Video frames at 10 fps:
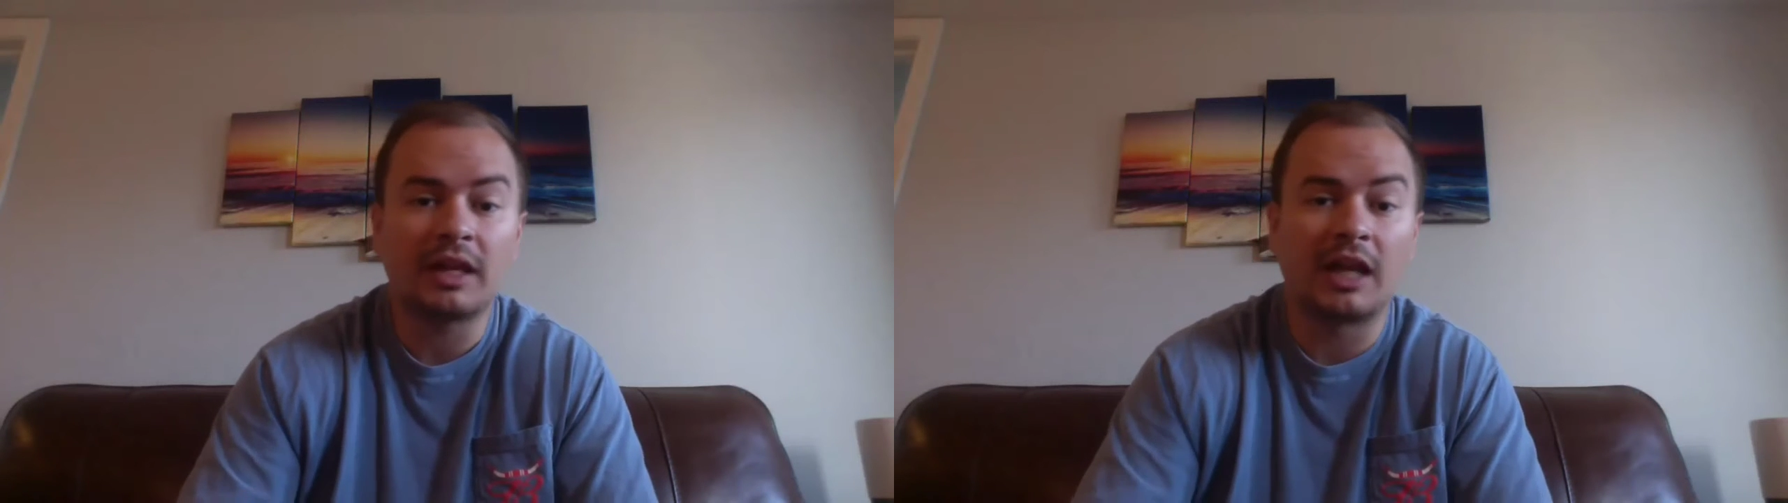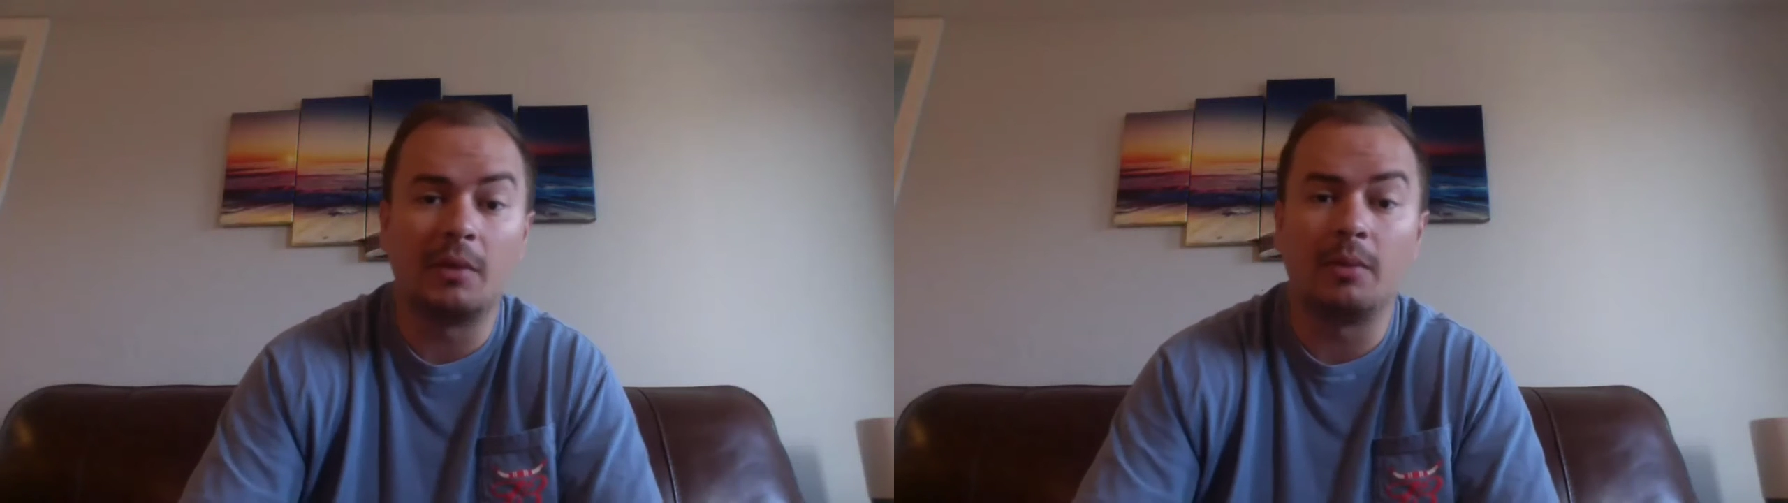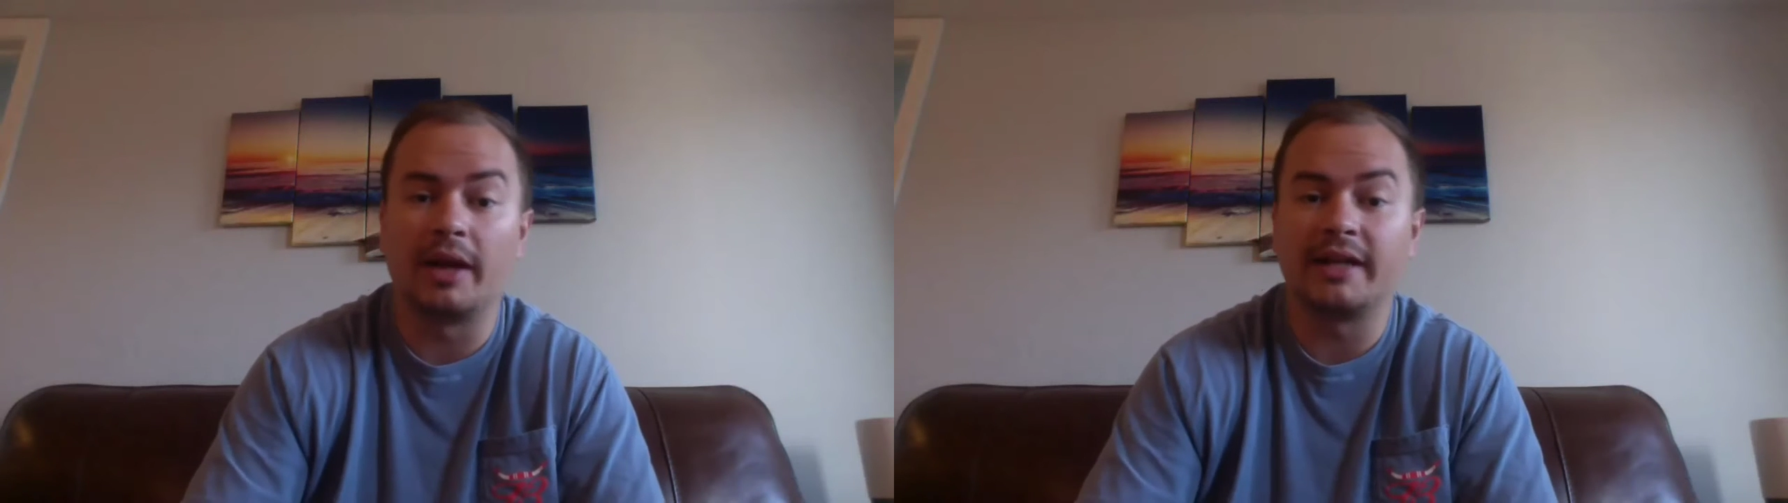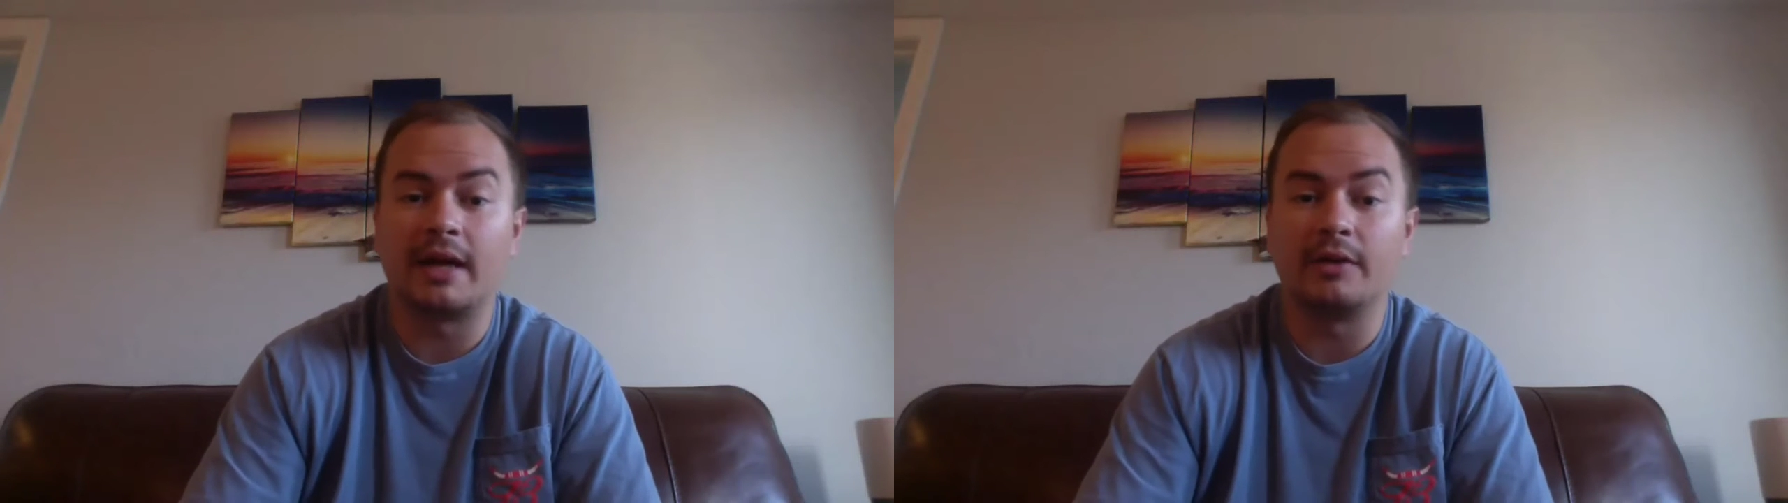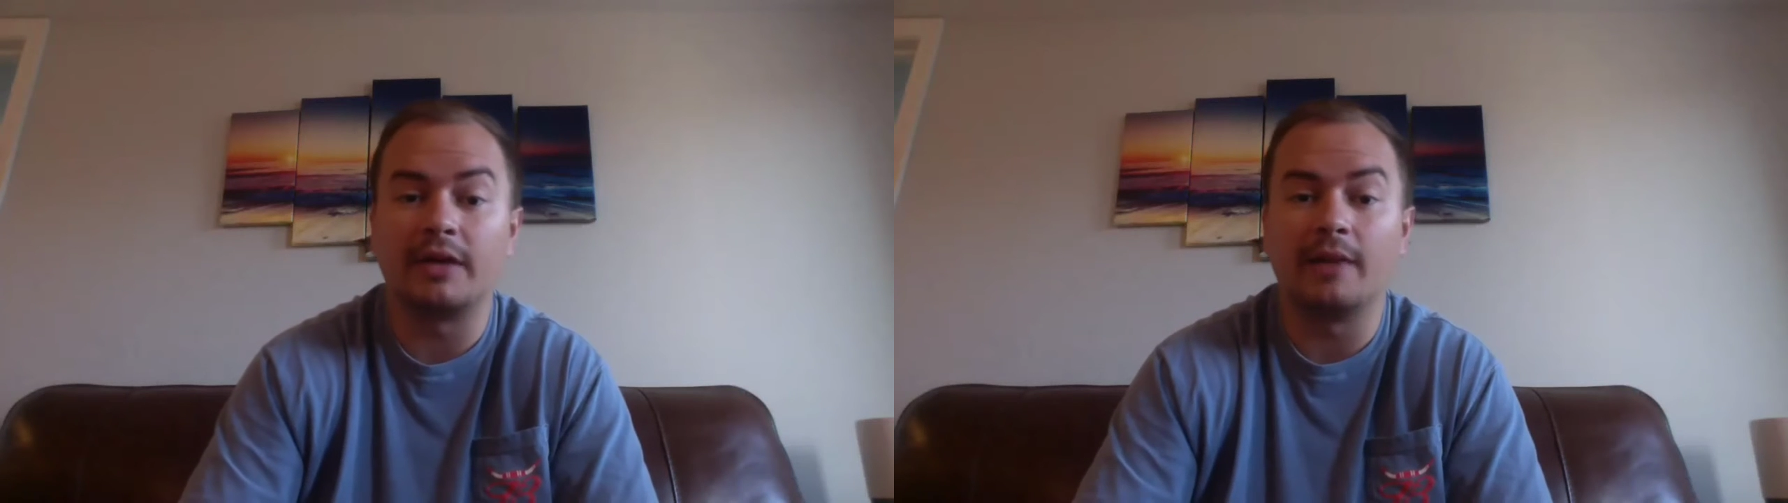Going to be breaking
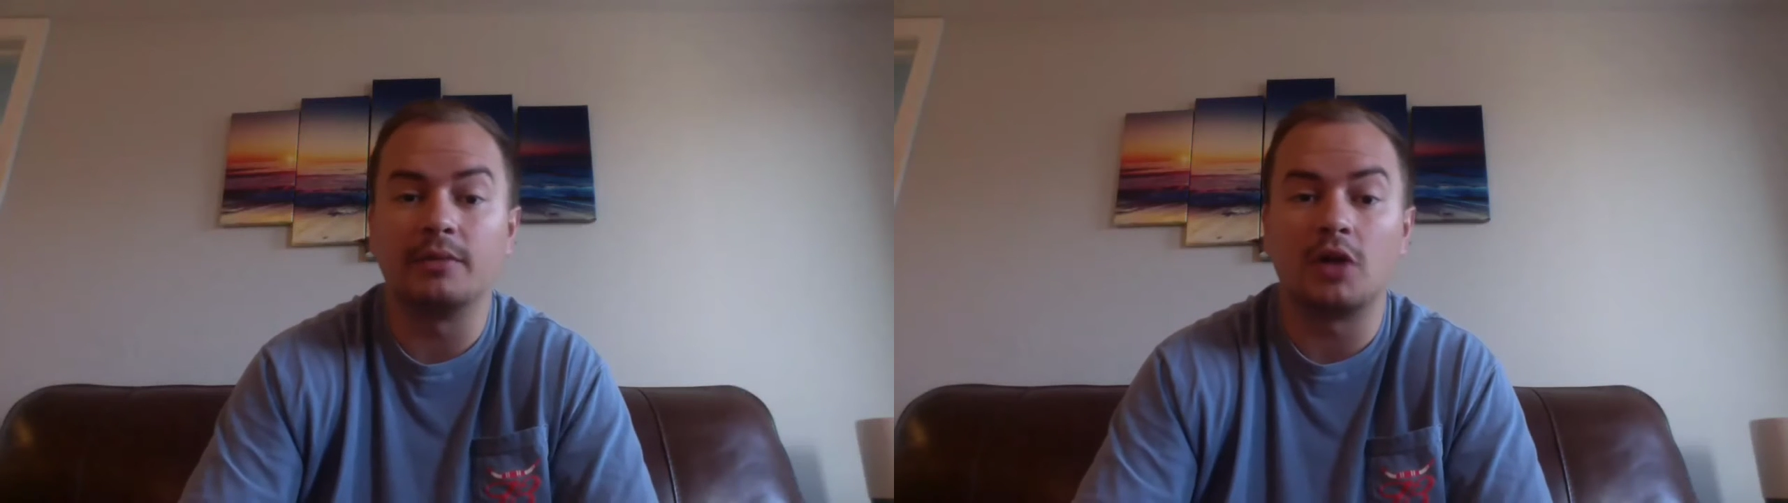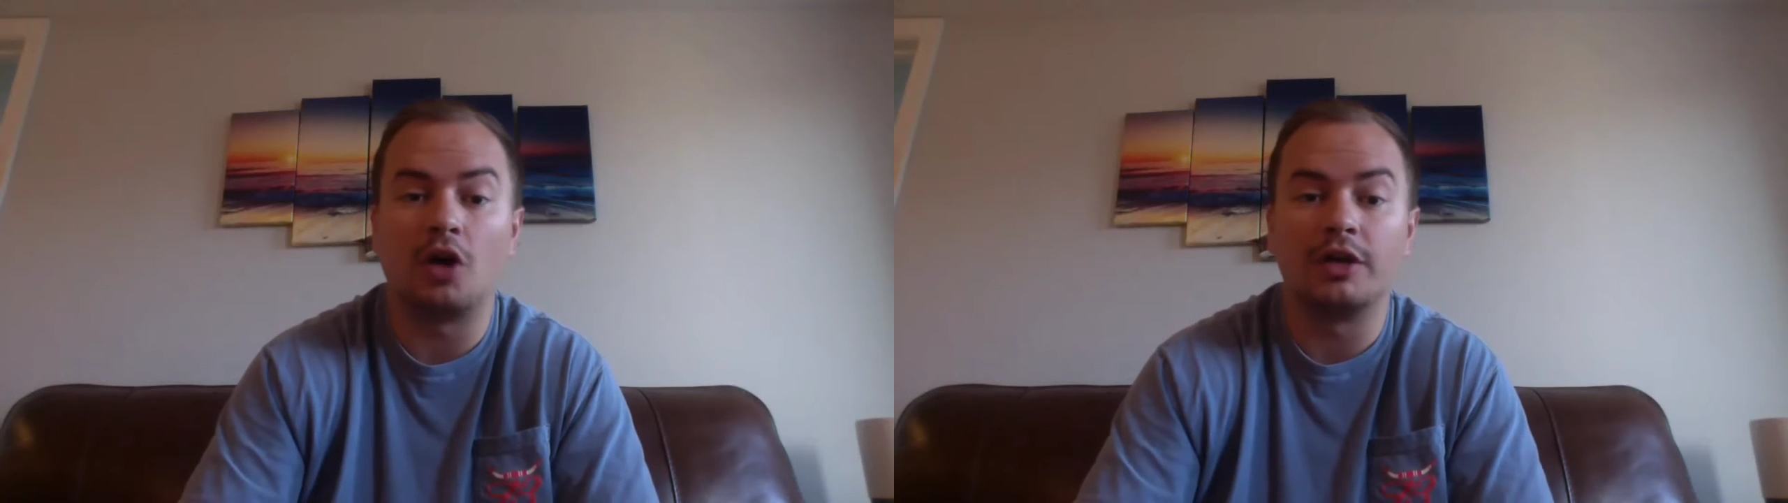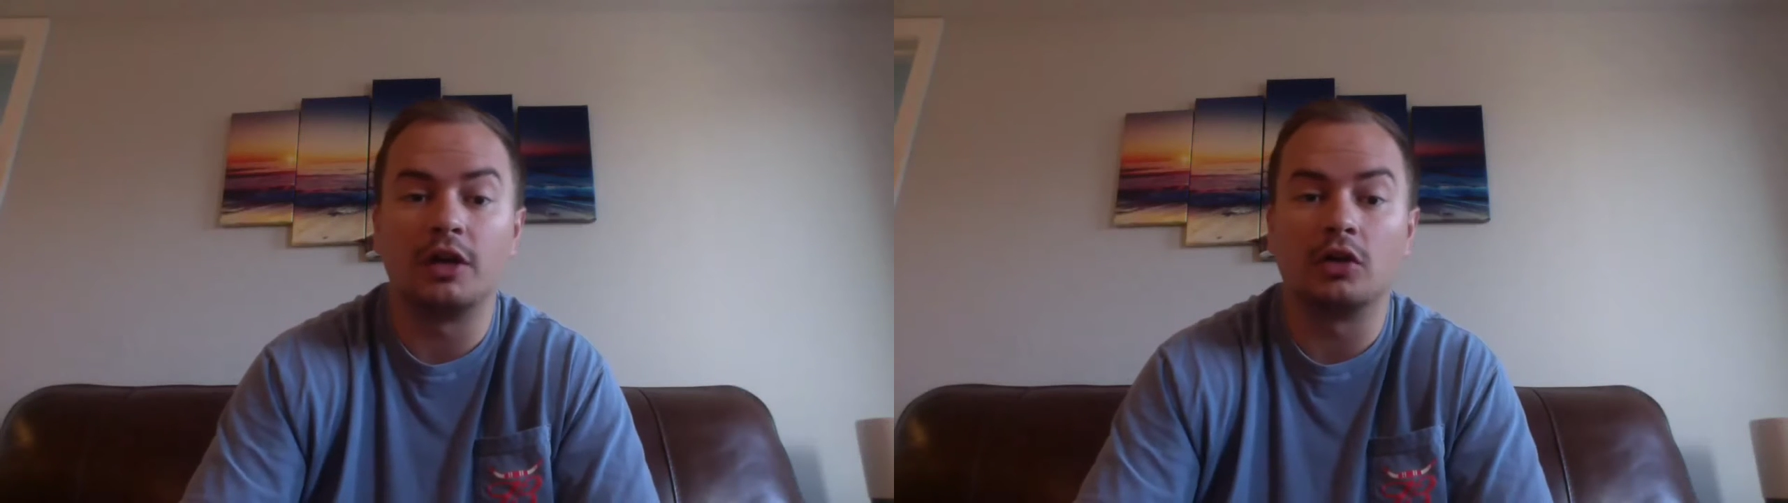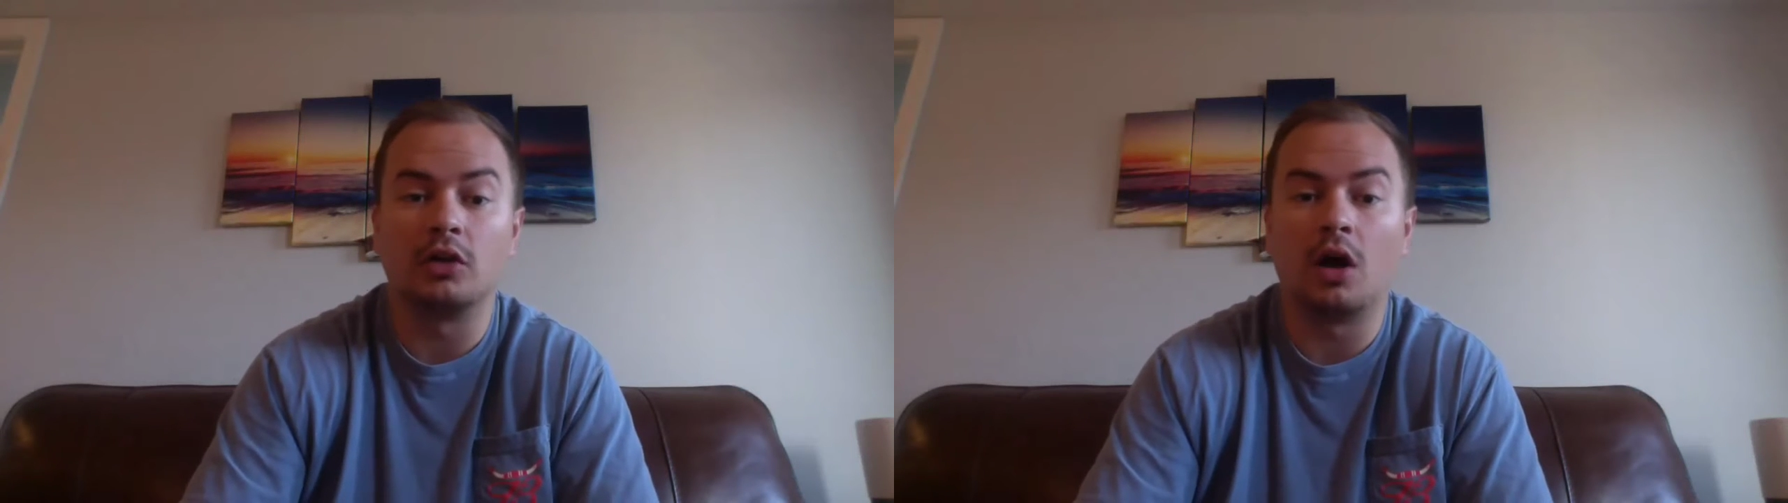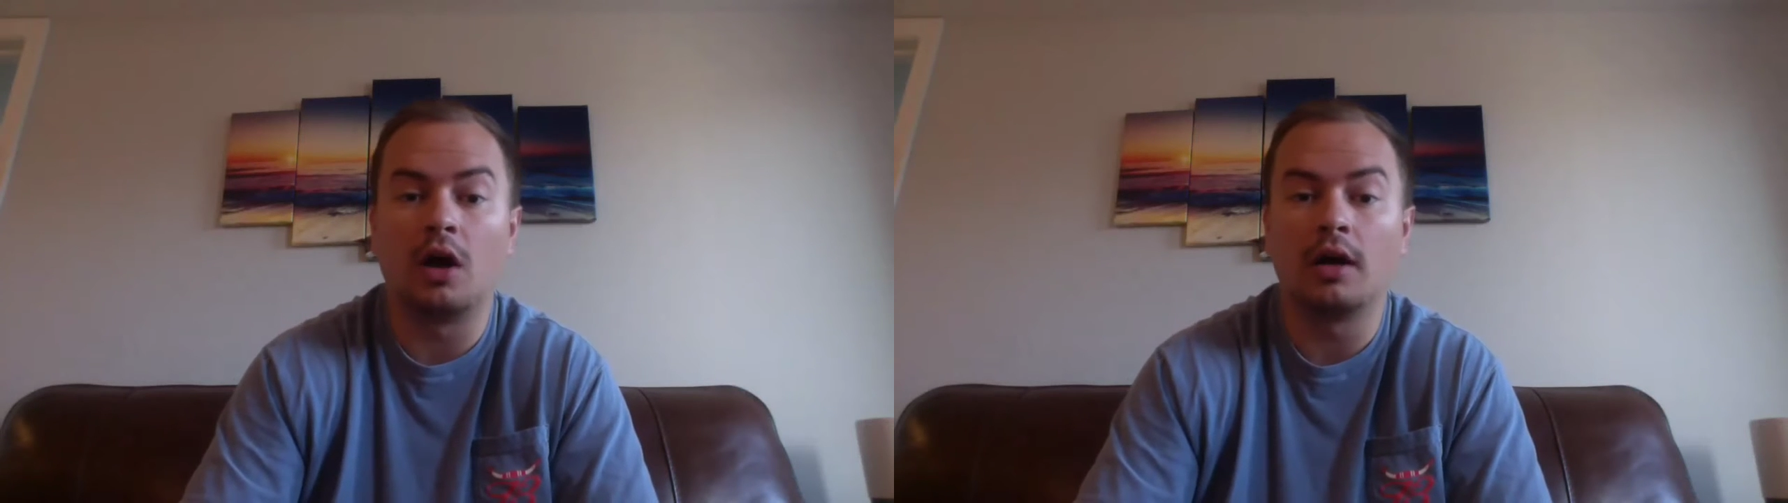down games all year
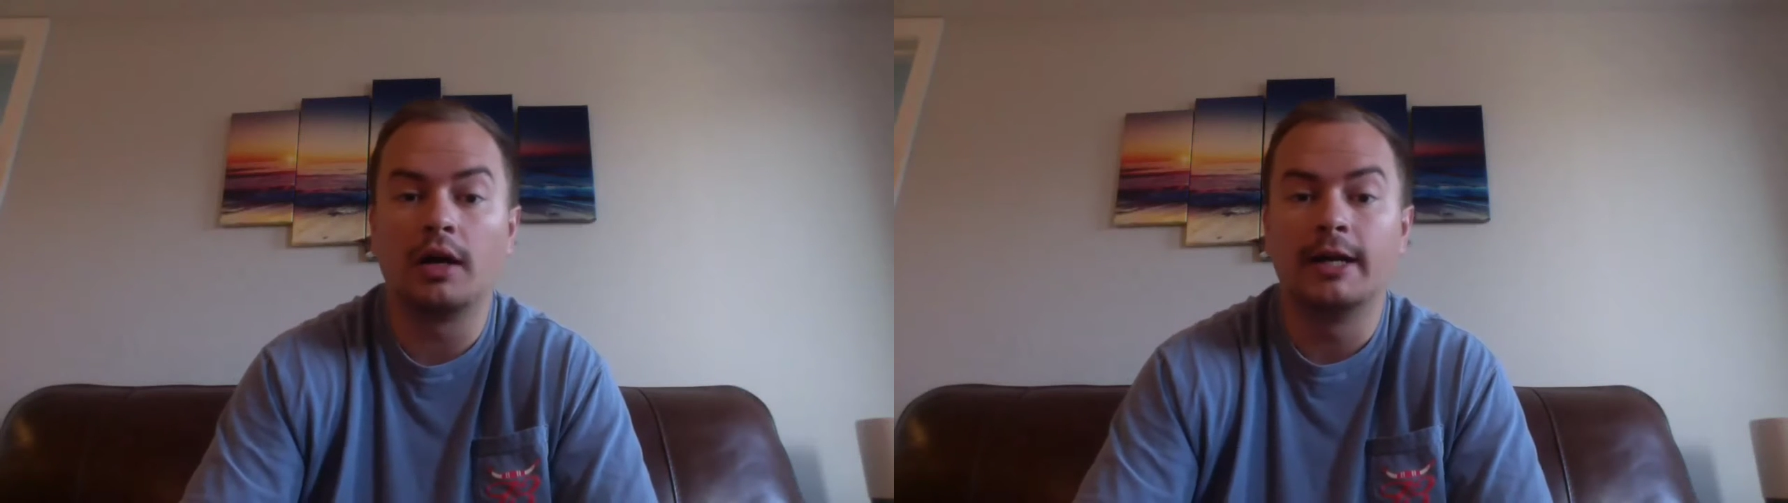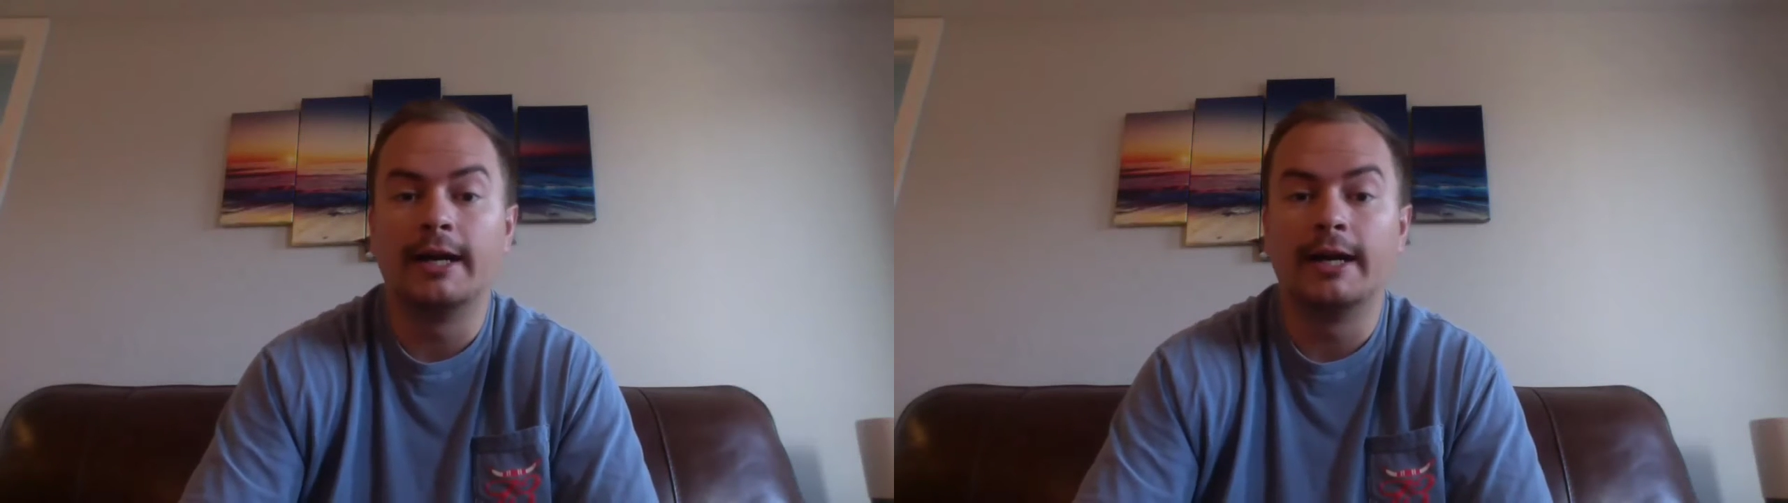long.